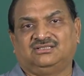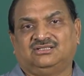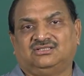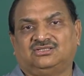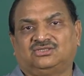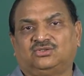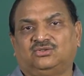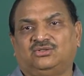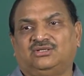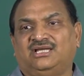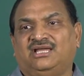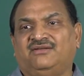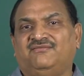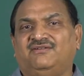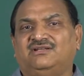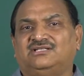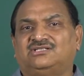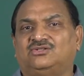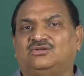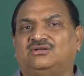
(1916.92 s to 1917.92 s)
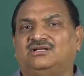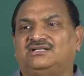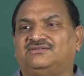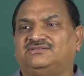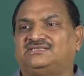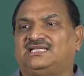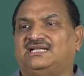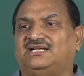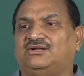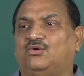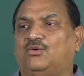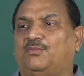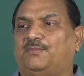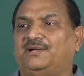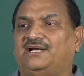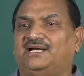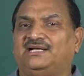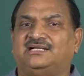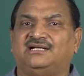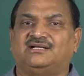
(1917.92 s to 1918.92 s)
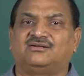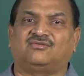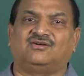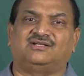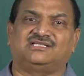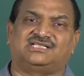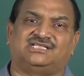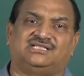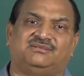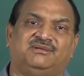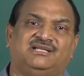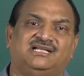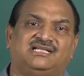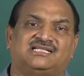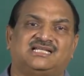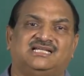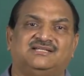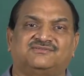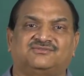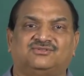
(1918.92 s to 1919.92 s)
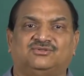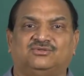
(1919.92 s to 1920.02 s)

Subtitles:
So every student is an open-ended question. Many times, of